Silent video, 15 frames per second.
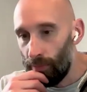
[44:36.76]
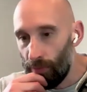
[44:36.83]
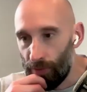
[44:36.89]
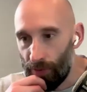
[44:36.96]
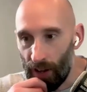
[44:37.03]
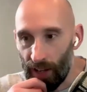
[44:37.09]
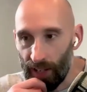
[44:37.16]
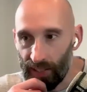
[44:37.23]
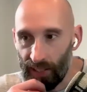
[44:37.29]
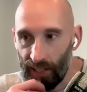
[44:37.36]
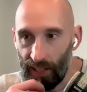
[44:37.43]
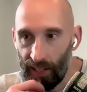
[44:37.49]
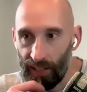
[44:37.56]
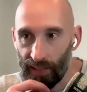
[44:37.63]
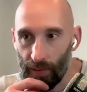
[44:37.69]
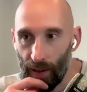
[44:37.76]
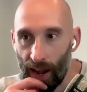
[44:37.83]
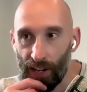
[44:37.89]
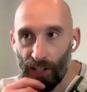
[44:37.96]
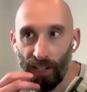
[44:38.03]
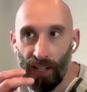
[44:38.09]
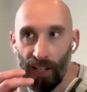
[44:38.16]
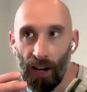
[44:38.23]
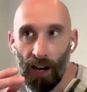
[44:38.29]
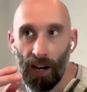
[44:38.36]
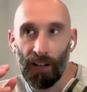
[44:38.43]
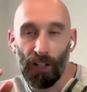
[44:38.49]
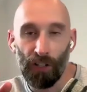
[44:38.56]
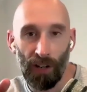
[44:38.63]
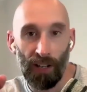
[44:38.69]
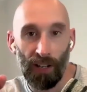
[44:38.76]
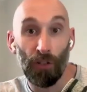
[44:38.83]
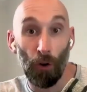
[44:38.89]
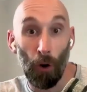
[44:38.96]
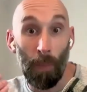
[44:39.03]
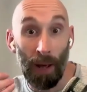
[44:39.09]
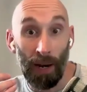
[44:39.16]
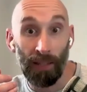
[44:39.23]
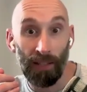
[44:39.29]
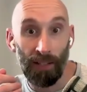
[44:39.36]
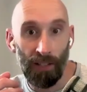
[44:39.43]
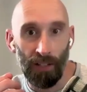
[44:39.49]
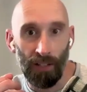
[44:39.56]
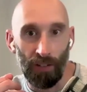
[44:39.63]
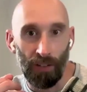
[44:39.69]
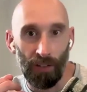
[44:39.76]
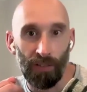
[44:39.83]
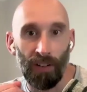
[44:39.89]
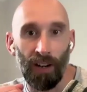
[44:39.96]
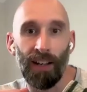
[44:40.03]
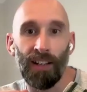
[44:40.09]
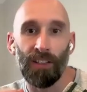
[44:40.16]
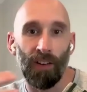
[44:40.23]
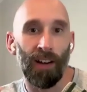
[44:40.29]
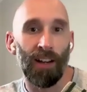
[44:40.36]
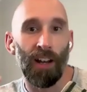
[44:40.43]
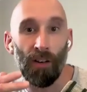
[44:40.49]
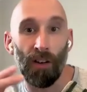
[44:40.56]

Versus actually hiring trainers who are better than you, right? So I